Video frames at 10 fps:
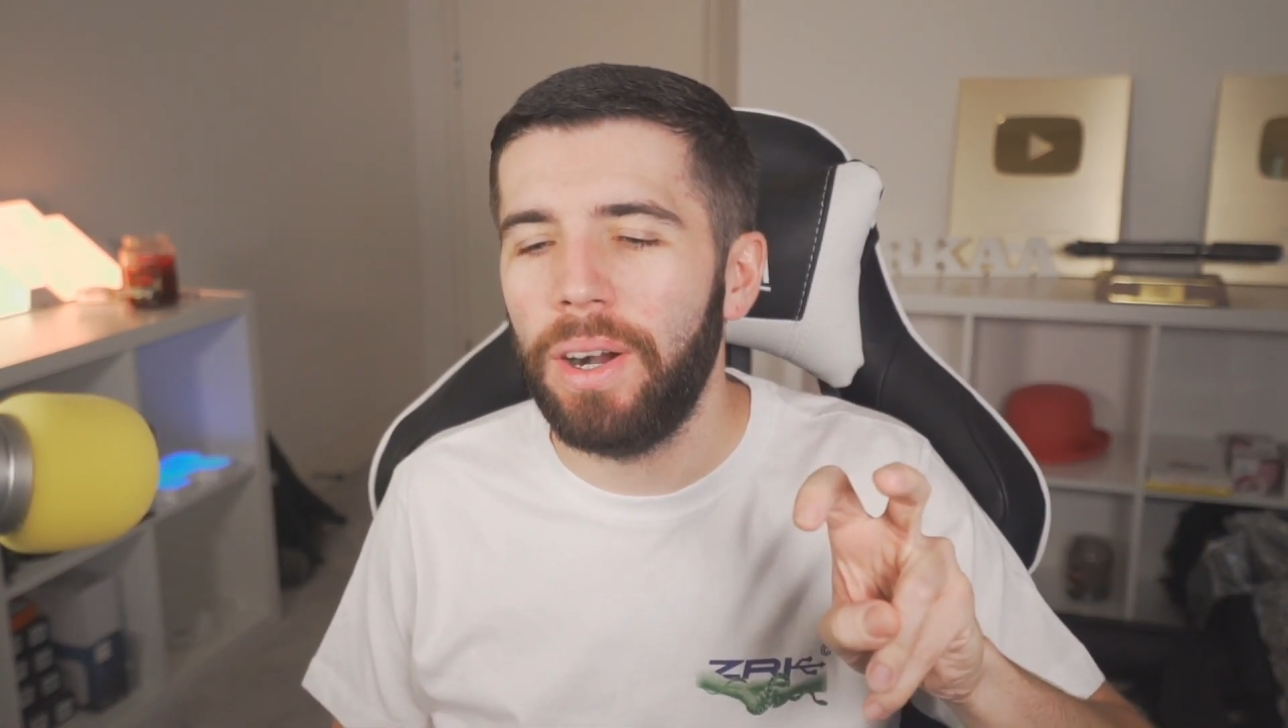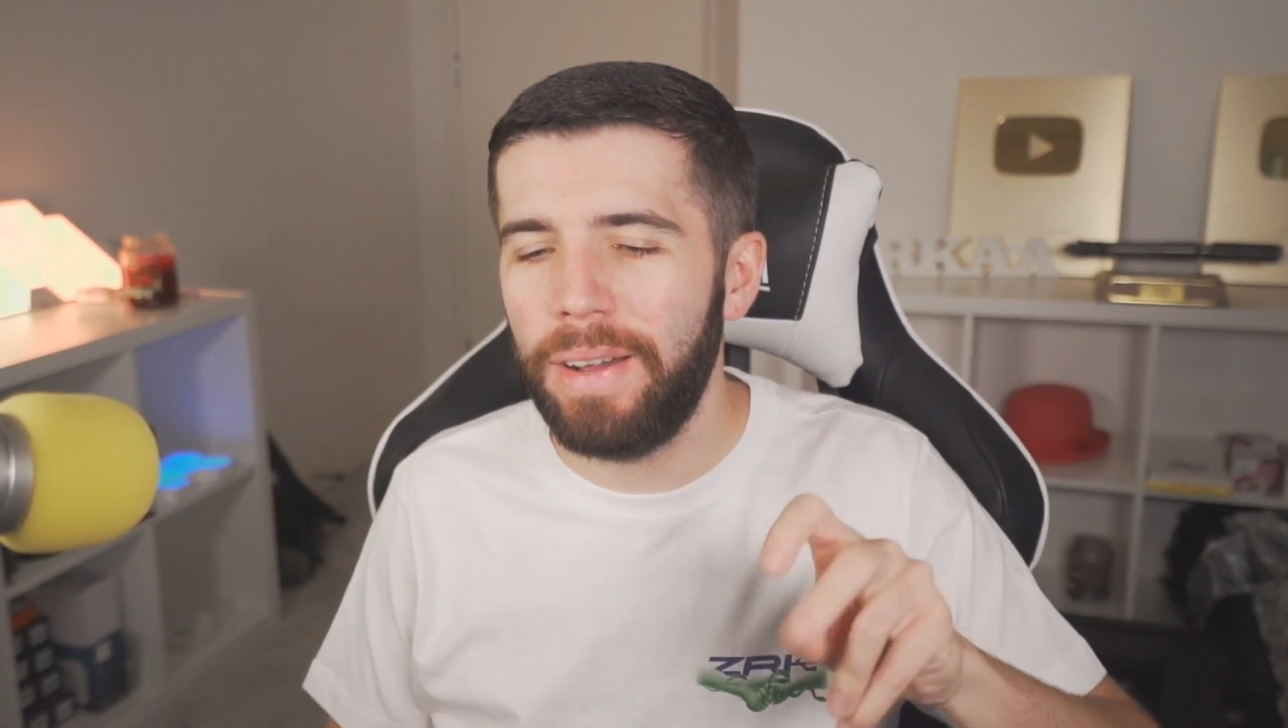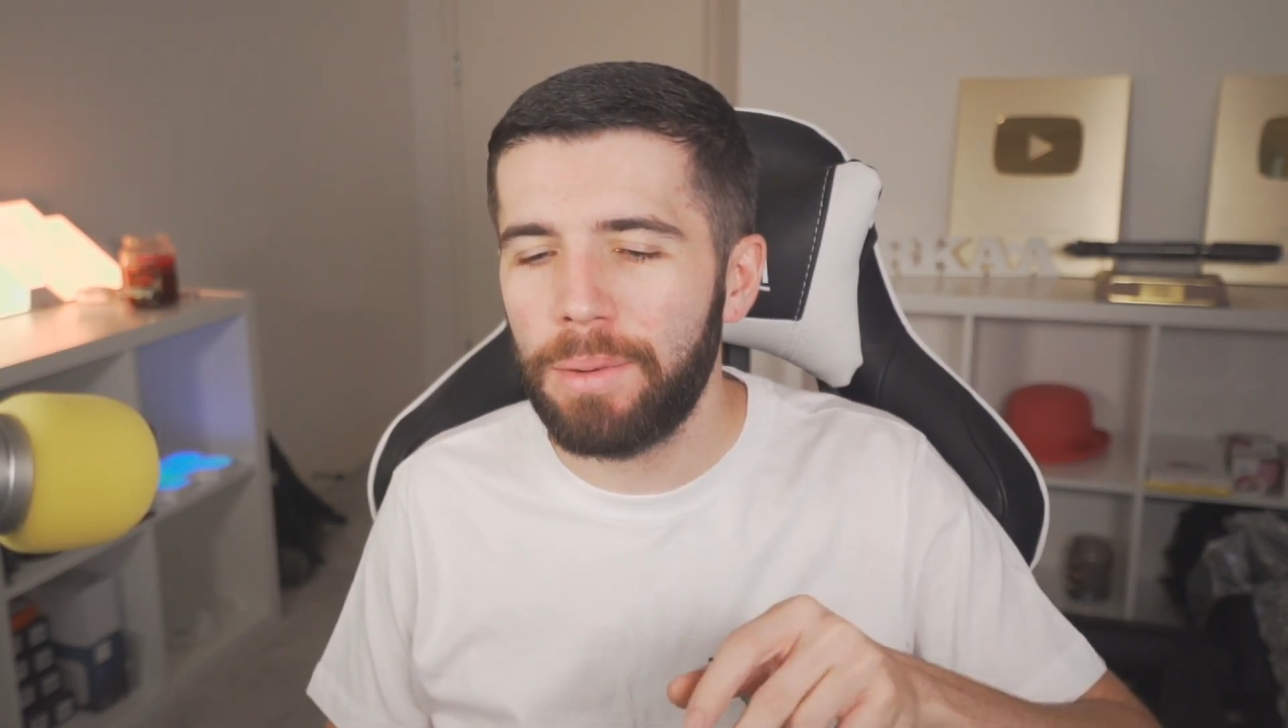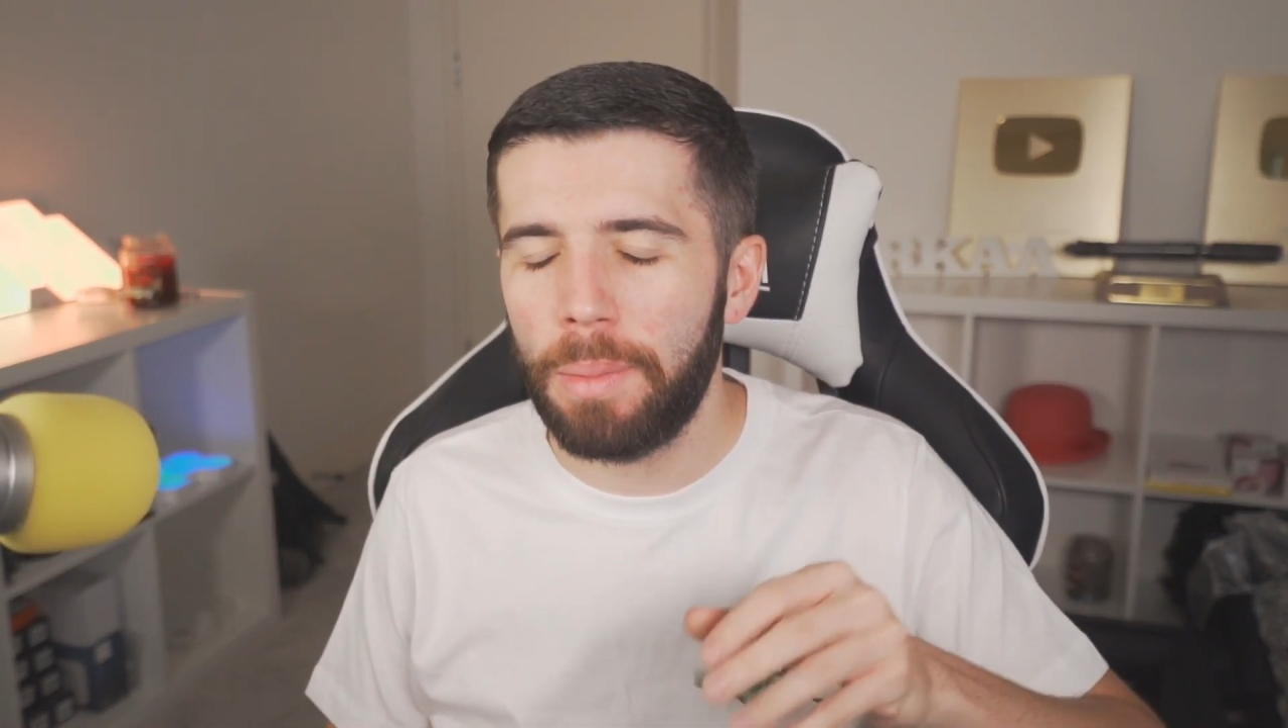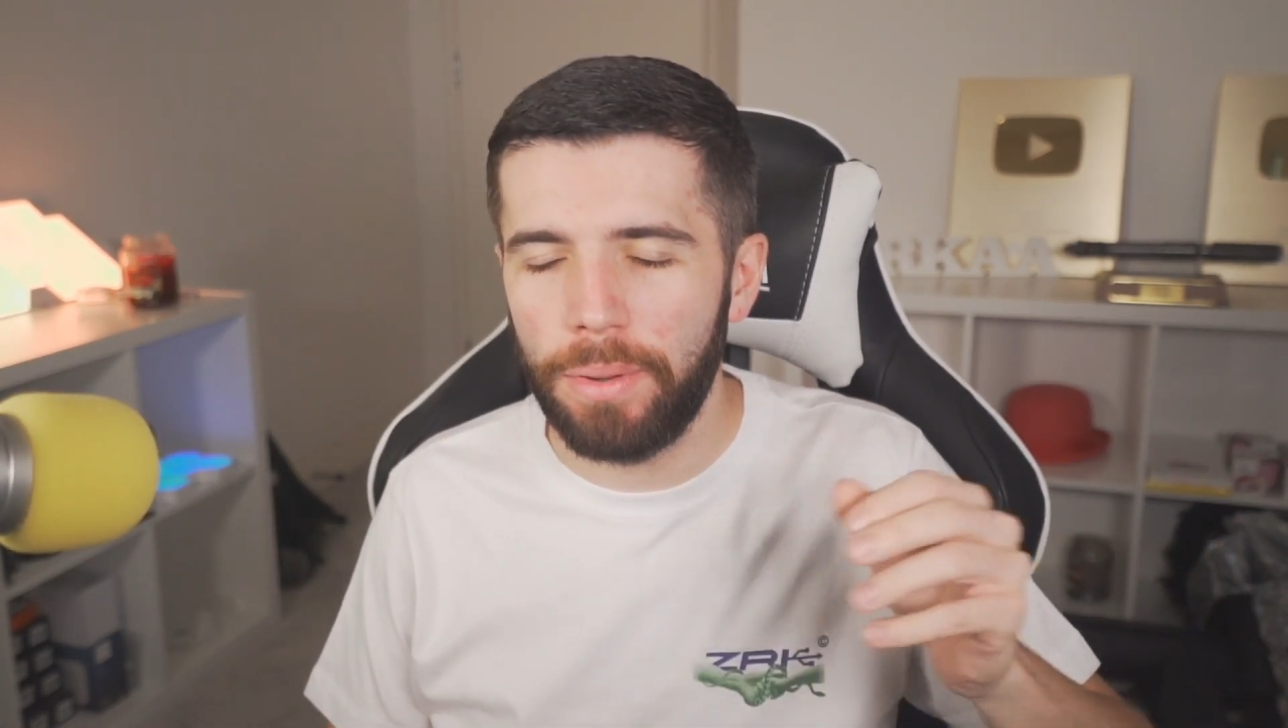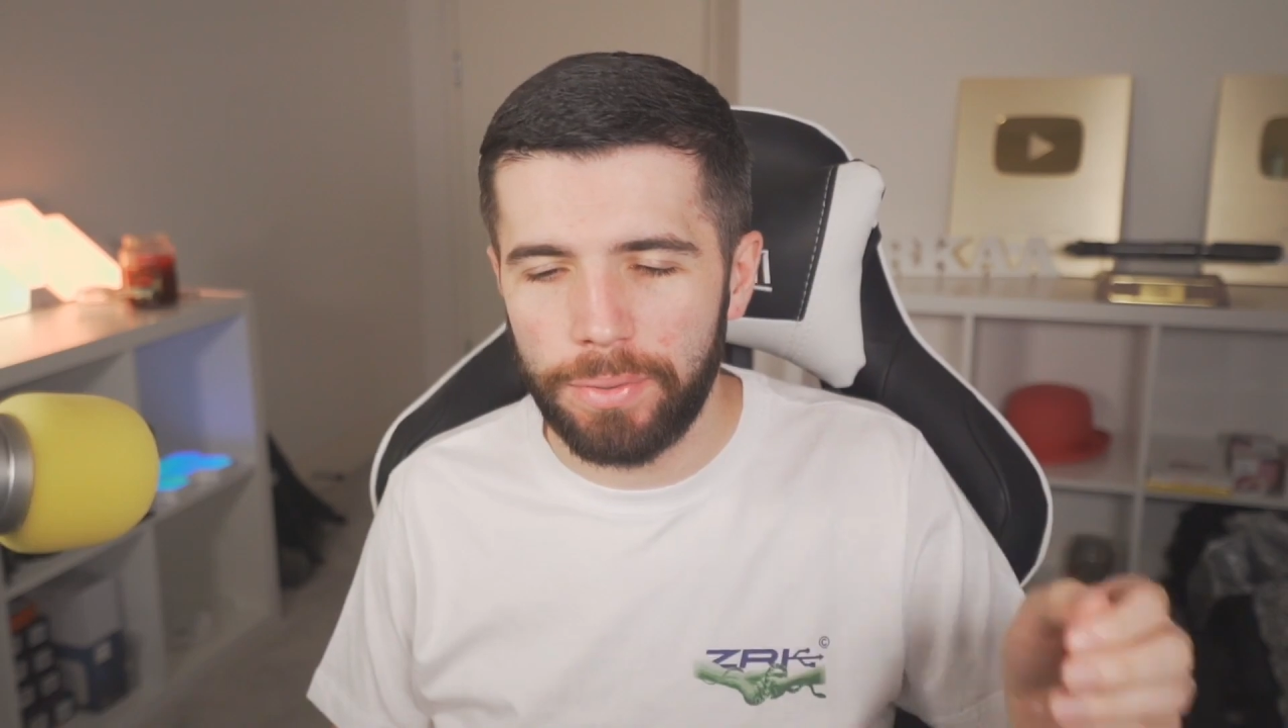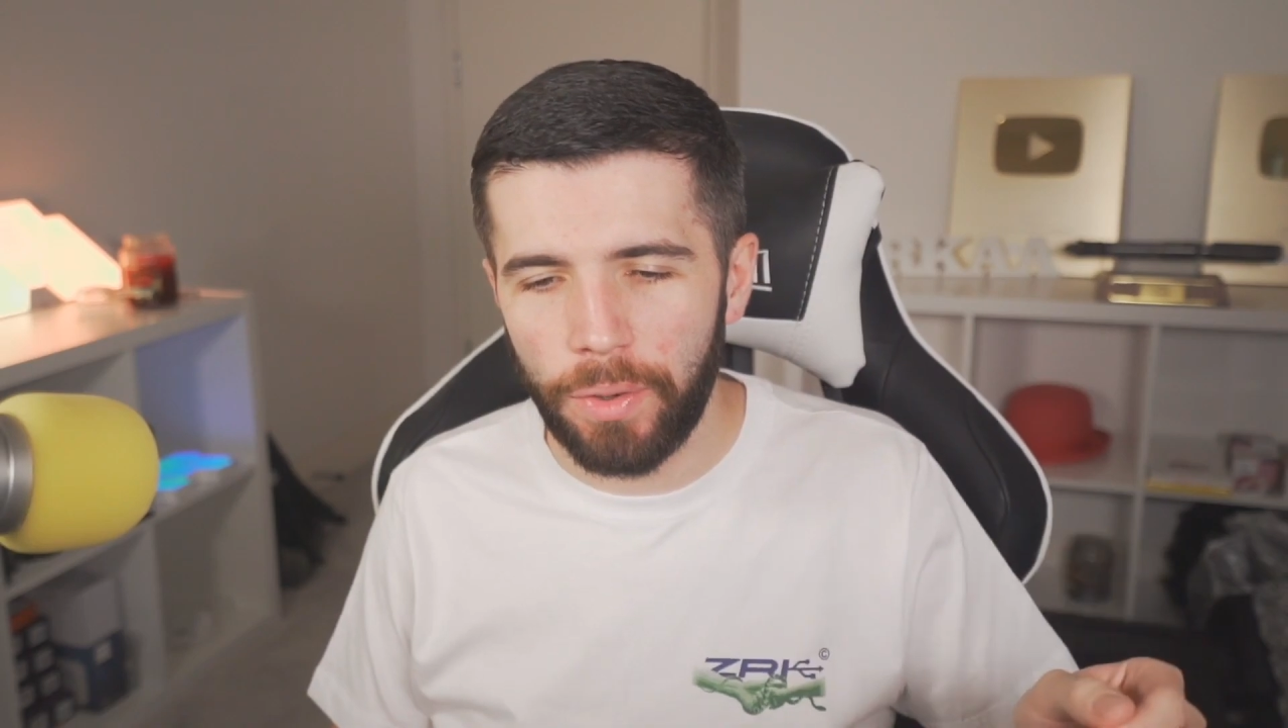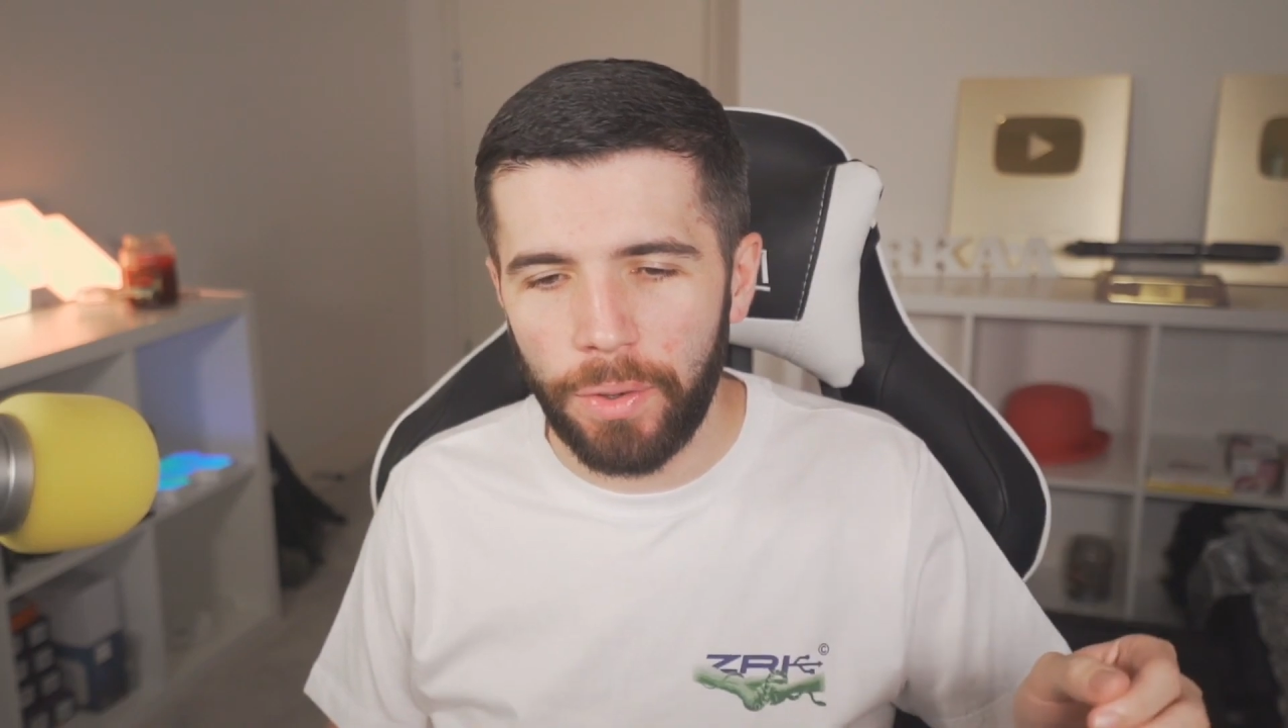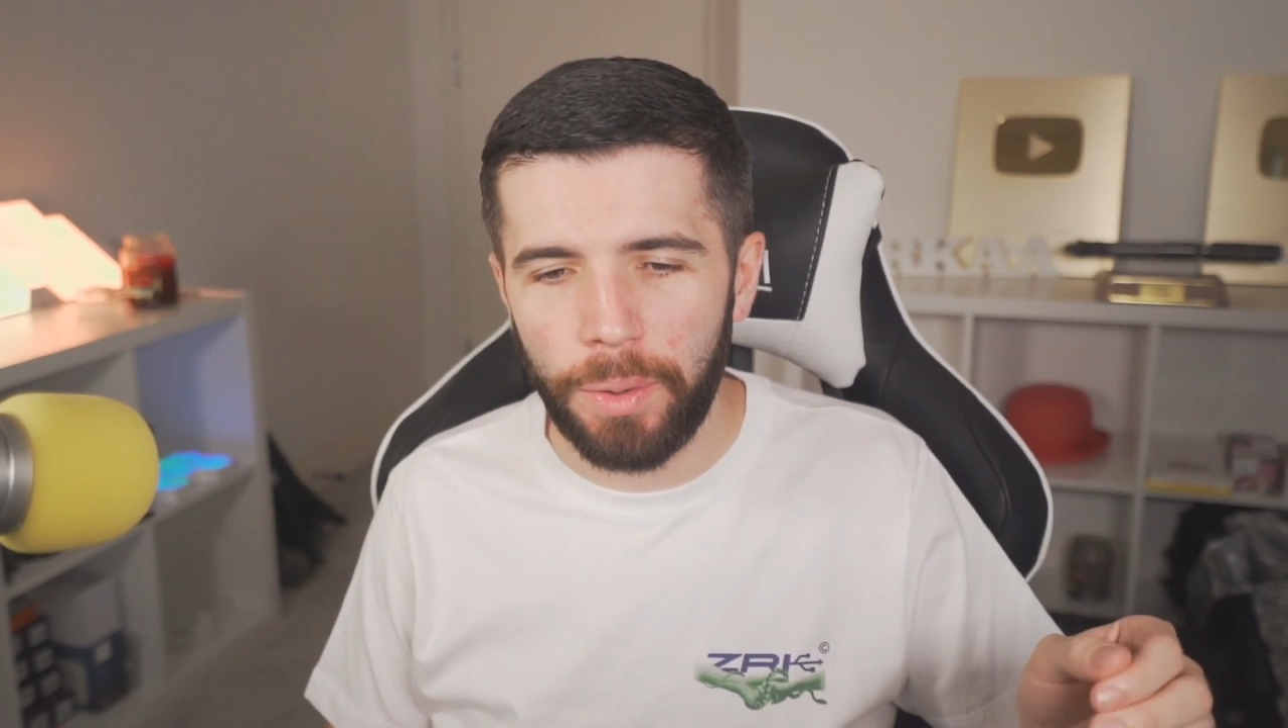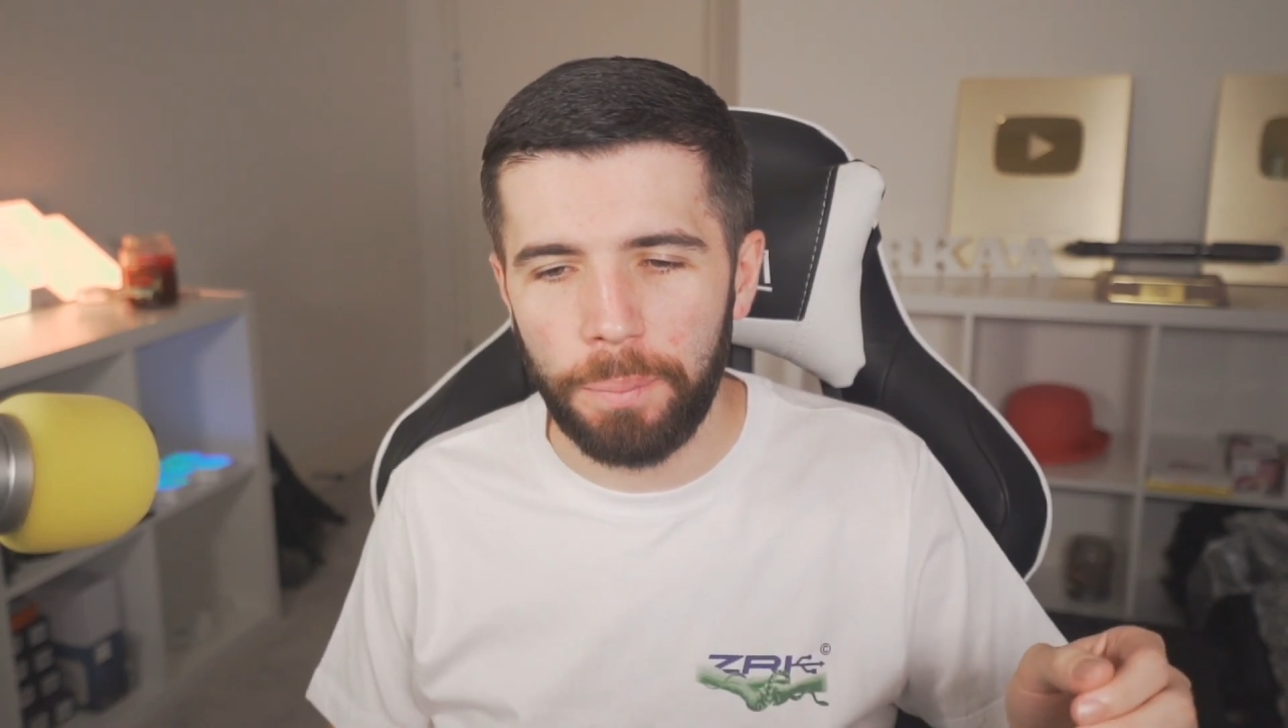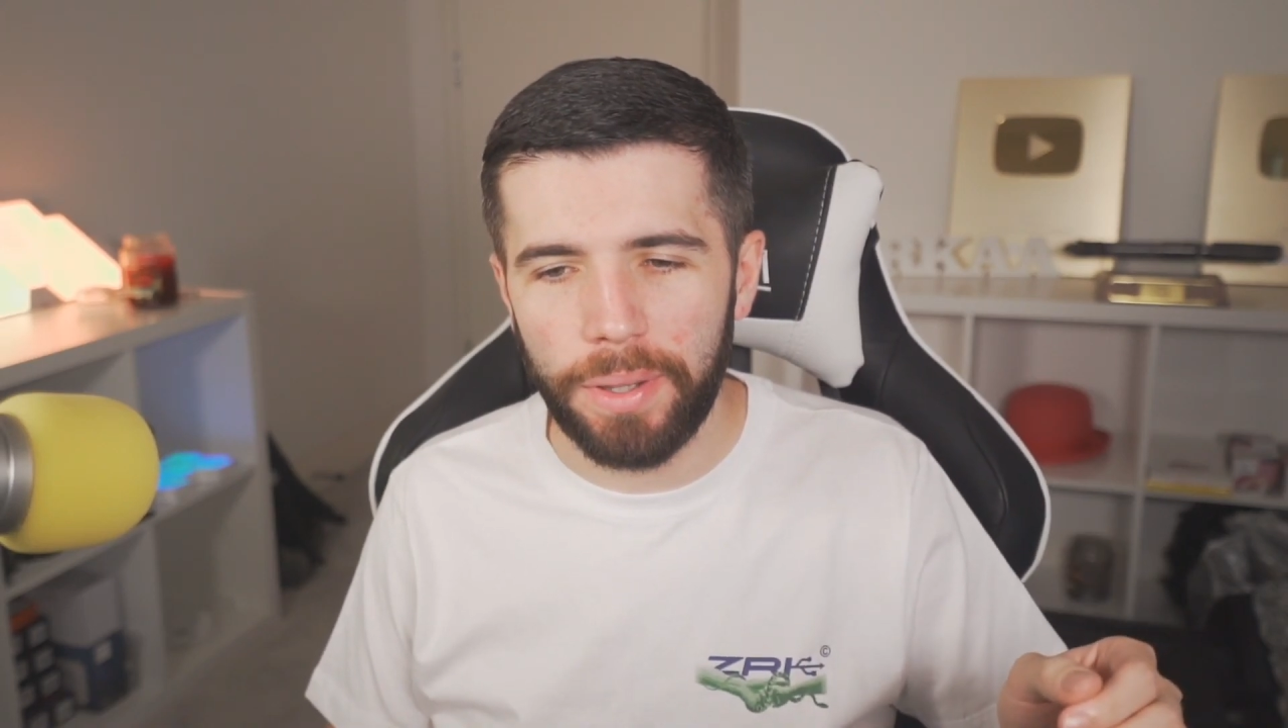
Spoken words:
I've had one before,